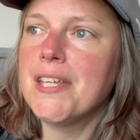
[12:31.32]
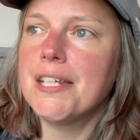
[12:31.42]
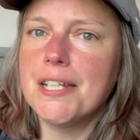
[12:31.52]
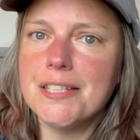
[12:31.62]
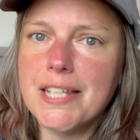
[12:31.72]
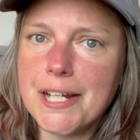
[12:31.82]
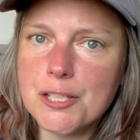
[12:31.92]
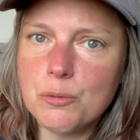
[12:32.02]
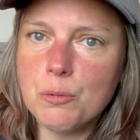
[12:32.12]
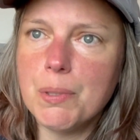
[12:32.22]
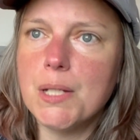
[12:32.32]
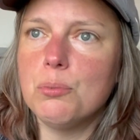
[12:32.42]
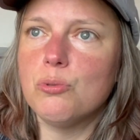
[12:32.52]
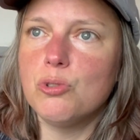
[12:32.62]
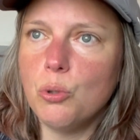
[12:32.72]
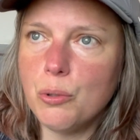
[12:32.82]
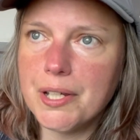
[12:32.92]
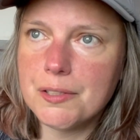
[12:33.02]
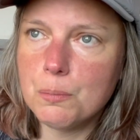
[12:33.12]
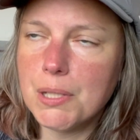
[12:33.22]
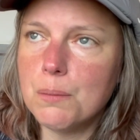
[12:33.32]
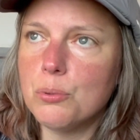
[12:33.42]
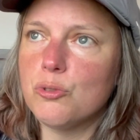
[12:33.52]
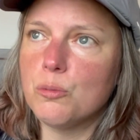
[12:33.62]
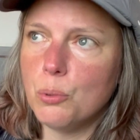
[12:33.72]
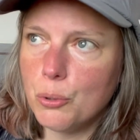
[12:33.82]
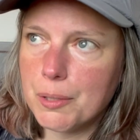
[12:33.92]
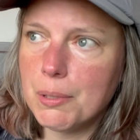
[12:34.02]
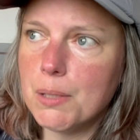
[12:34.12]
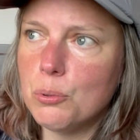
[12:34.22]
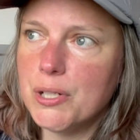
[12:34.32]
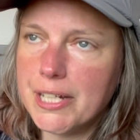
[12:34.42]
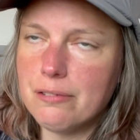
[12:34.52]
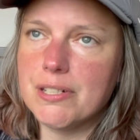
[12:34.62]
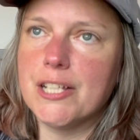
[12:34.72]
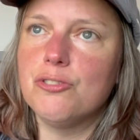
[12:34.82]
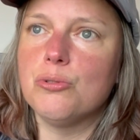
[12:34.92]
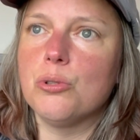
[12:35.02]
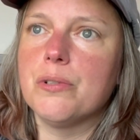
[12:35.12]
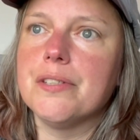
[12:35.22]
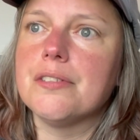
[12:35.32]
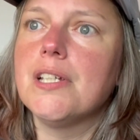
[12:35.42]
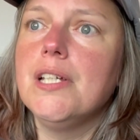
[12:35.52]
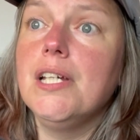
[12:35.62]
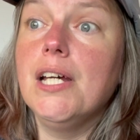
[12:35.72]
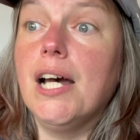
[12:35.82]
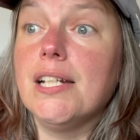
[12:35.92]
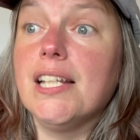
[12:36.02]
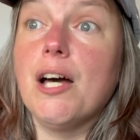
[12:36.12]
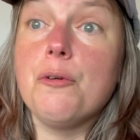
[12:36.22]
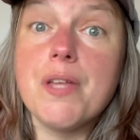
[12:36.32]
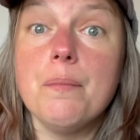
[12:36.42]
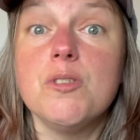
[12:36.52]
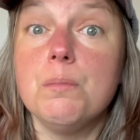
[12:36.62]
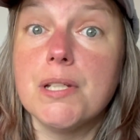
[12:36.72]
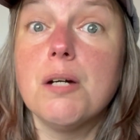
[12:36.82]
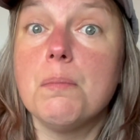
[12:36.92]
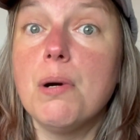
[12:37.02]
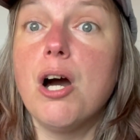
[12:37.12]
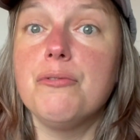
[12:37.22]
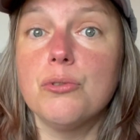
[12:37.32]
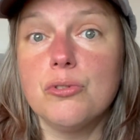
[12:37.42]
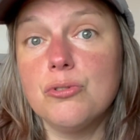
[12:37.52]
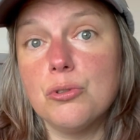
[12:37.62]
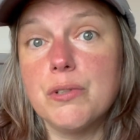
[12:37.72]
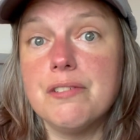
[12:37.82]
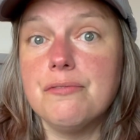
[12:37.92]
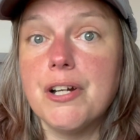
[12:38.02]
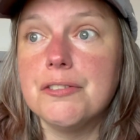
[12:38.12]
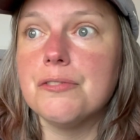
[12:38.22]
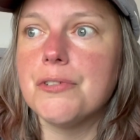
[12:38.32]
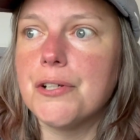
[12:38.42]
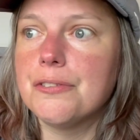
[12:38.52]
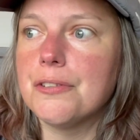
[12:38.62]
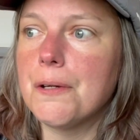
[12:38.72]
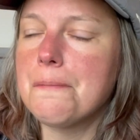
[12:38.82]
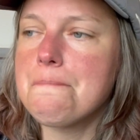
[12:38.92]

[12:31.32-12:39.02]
connecting with people, talking to people, supporting people, hearing their stories, and allow them to become a part of your story and vice versa.